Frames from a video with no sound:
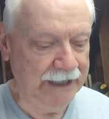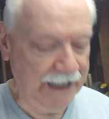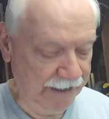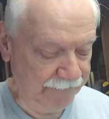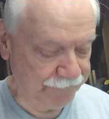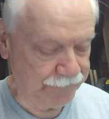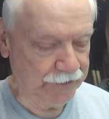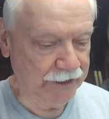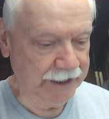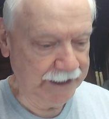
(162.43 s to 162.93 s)

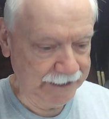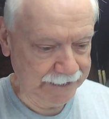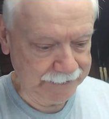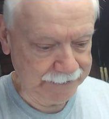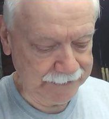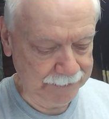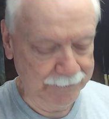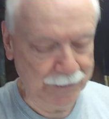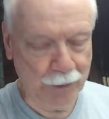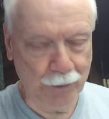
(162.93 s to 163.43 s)
after I
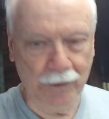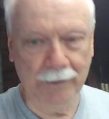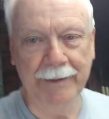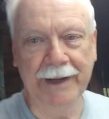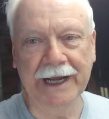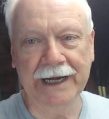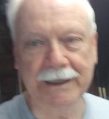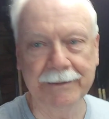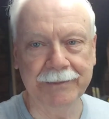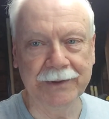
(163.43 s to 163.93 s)
got the mower
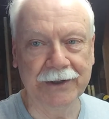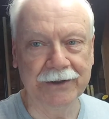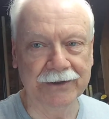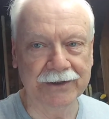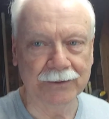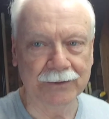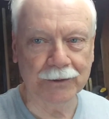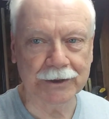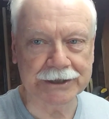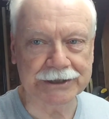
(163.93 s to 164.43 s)
back up here in
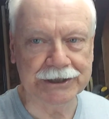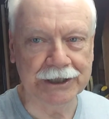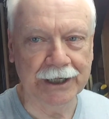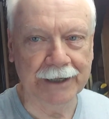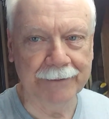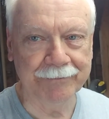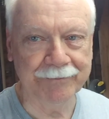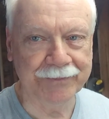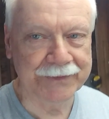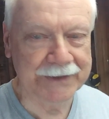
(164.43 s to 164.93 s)
the
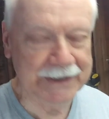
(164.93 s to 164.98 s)
workshop.